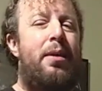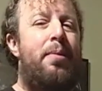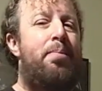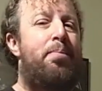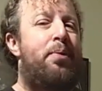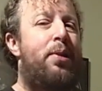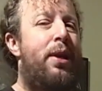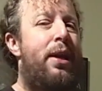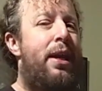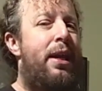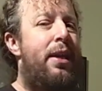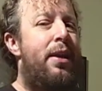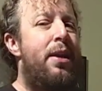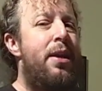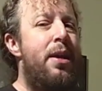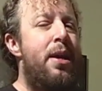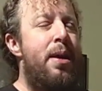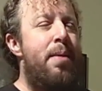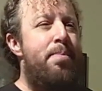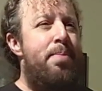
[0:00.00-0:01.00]
complaint
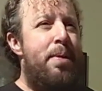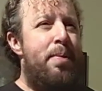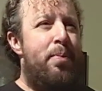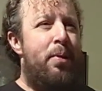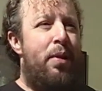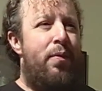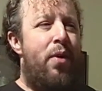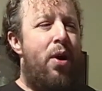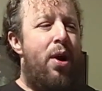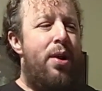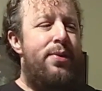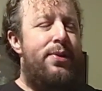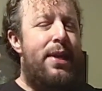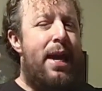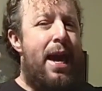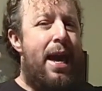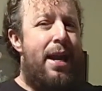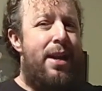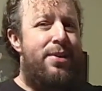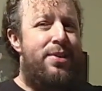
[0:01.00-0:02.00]
people have always
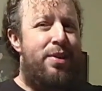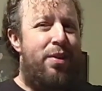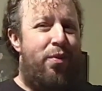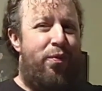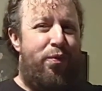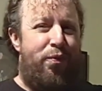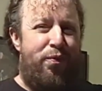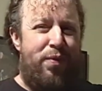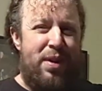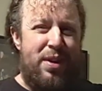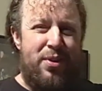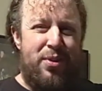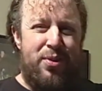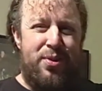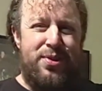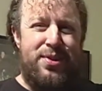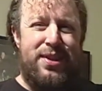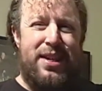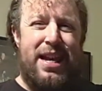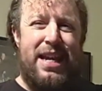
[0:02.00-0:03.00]
had is it
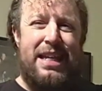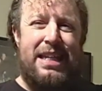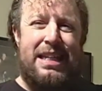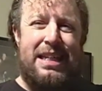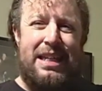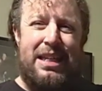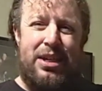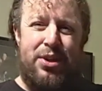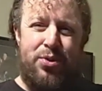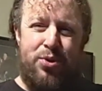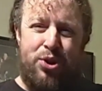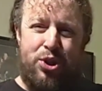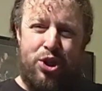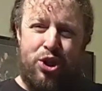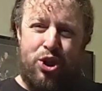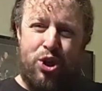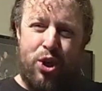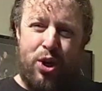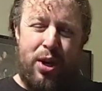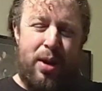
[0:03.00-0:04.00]
feels like you
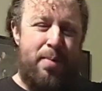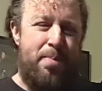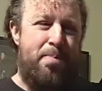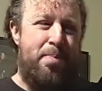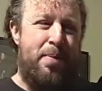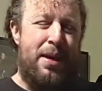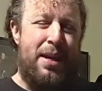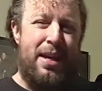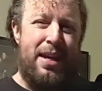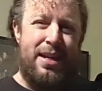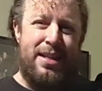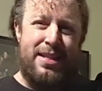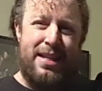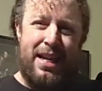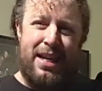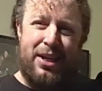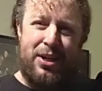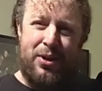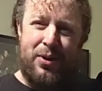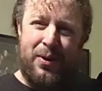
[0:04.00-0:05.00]
shouldn't be. It's
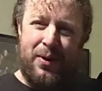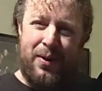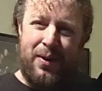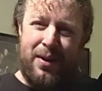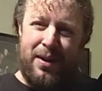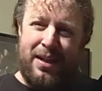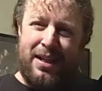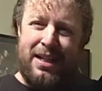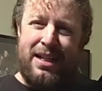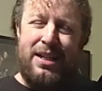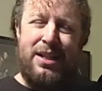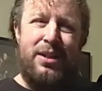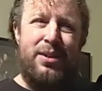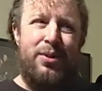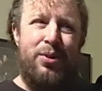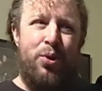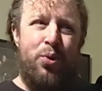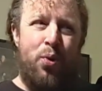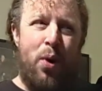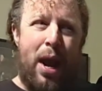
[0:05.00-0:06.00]
like you're
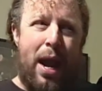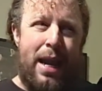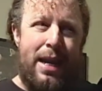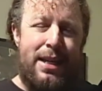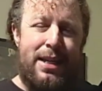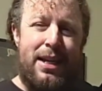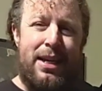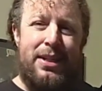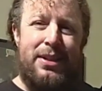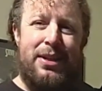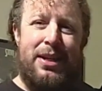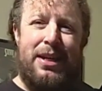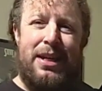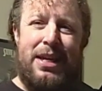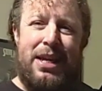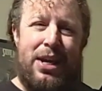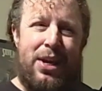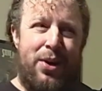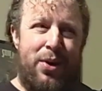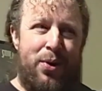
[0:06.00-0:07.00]
grinding the
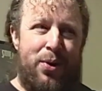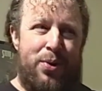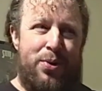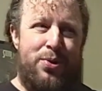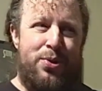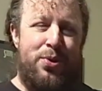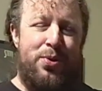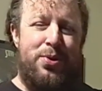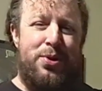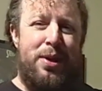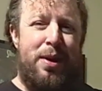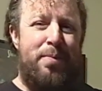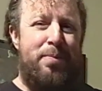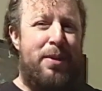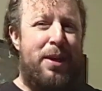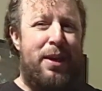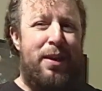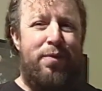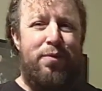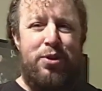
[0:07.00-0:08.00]
gears or
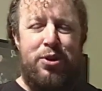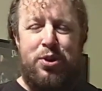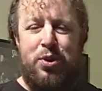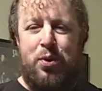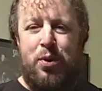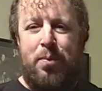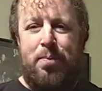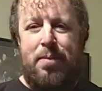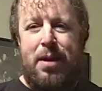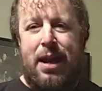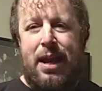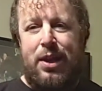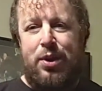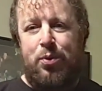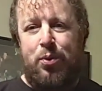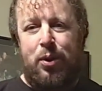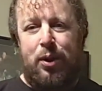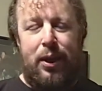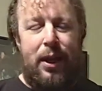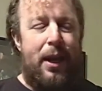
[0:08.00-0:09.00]
something if you do it
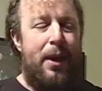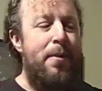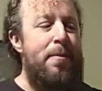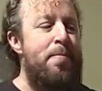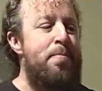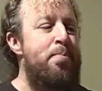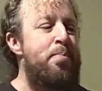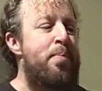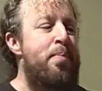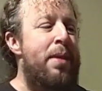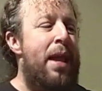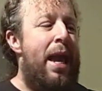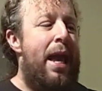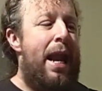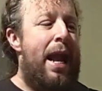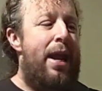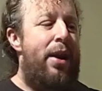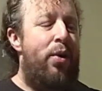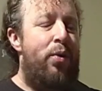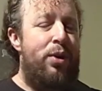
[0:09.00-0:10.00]
manually.
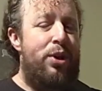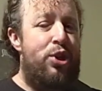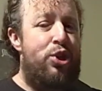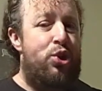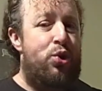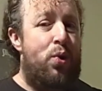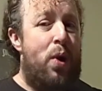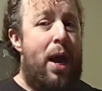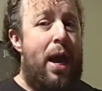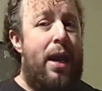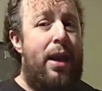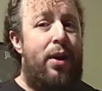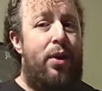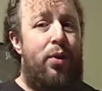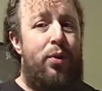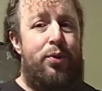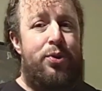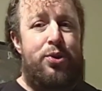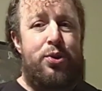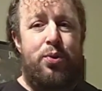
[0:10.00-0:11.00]
And I know these
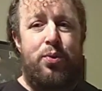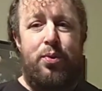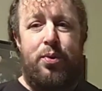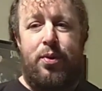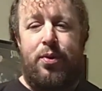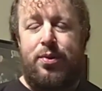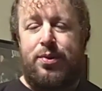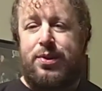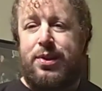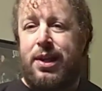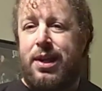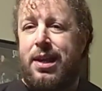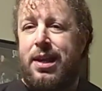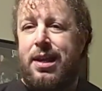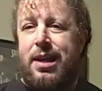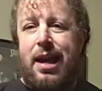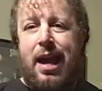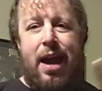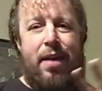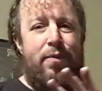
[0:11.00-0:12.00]
Tronical tuners
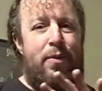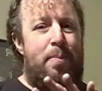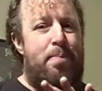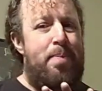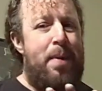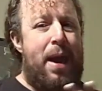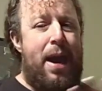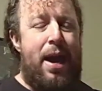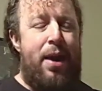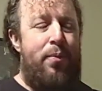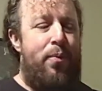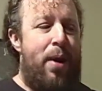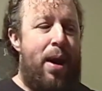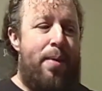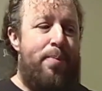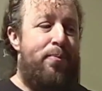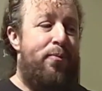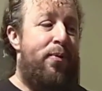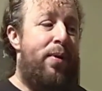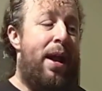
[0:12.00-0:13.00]
have a bad
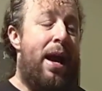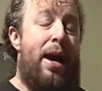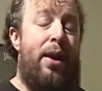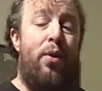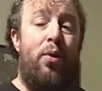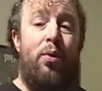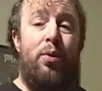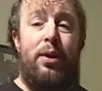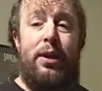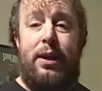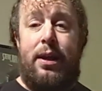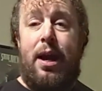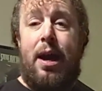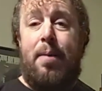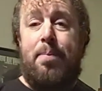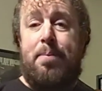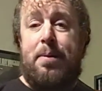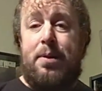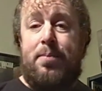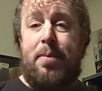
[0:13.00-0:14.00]
rep for not holding
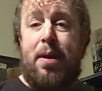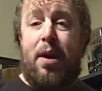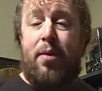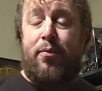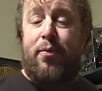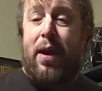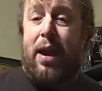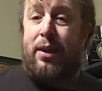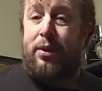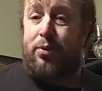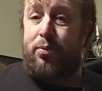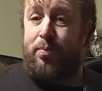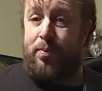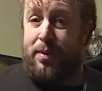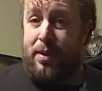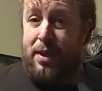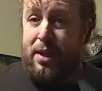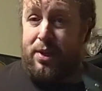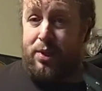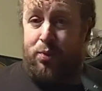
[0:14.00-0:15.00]
up, and as a matter of fact,
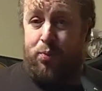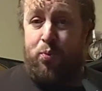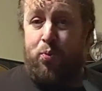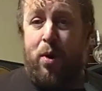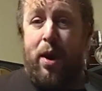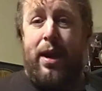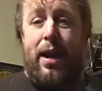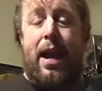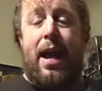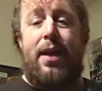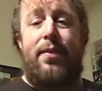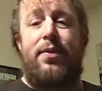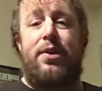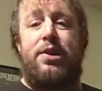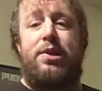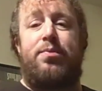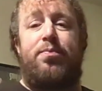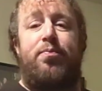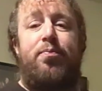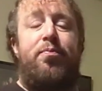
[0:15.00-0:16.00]
these right on
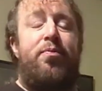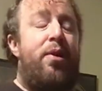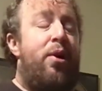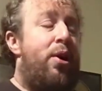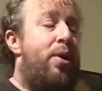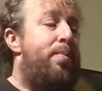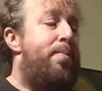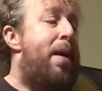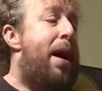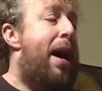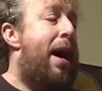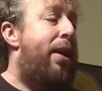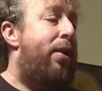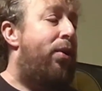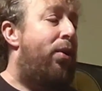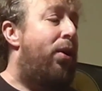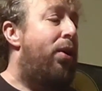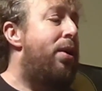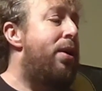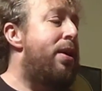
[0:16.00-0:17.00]
this very
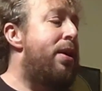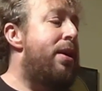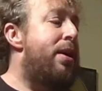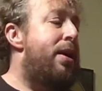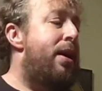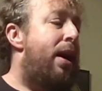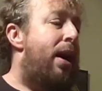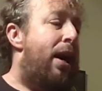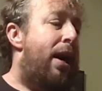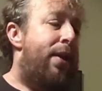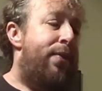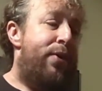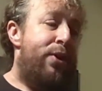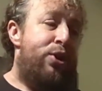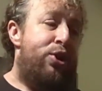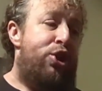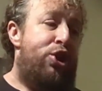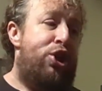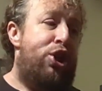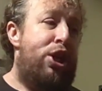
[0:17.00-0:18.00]
model,
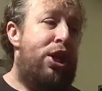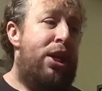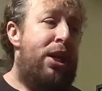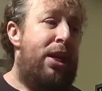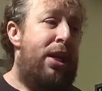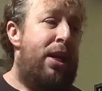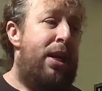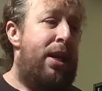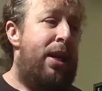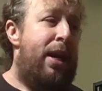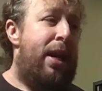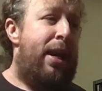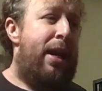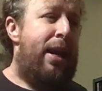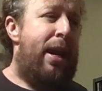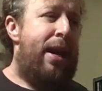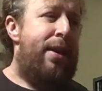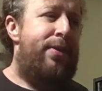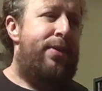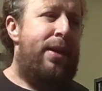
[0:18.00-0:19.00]
the G
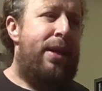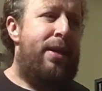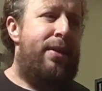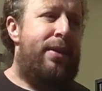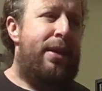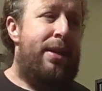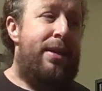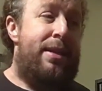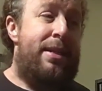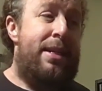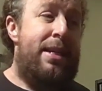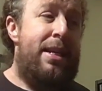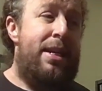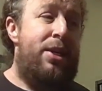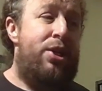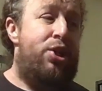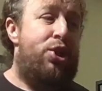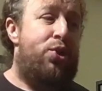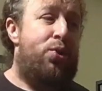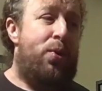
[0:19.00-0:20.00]
and I think the
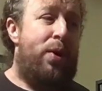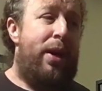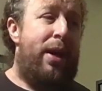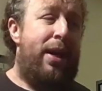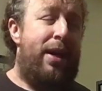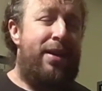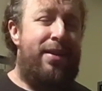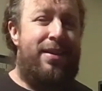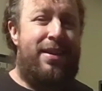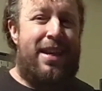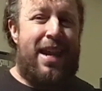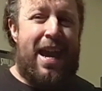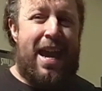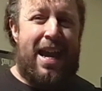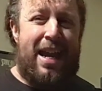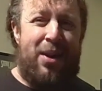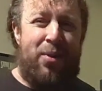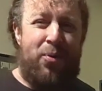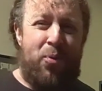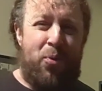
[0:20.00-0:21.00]
D string
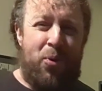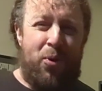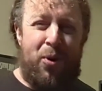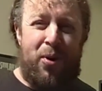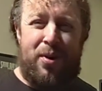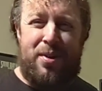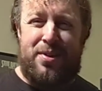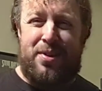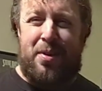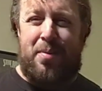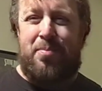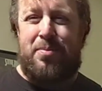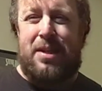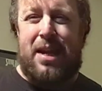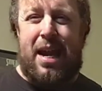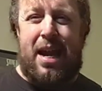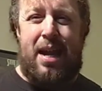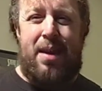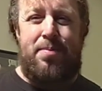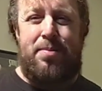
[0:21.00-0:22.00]
kind of work
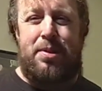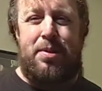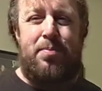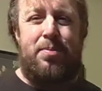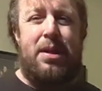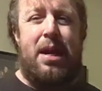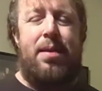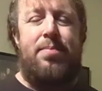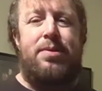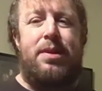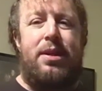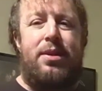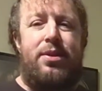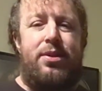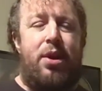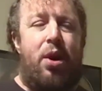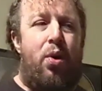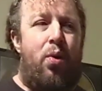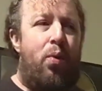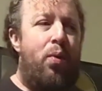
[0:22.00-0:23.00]
sometimes they
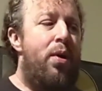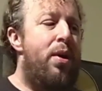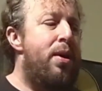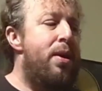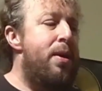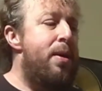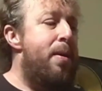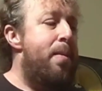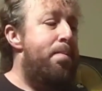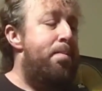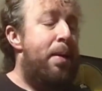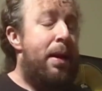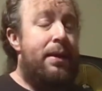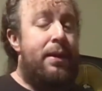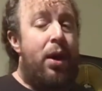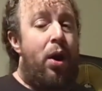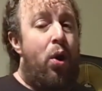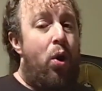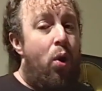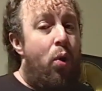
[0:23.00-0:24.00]
don't. But
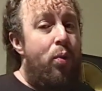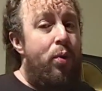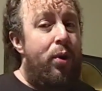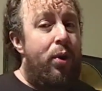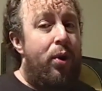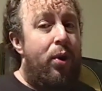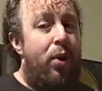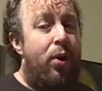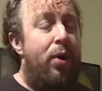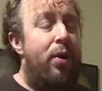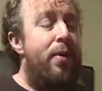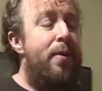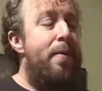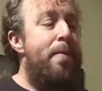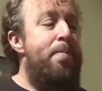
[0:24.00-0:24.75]
the owner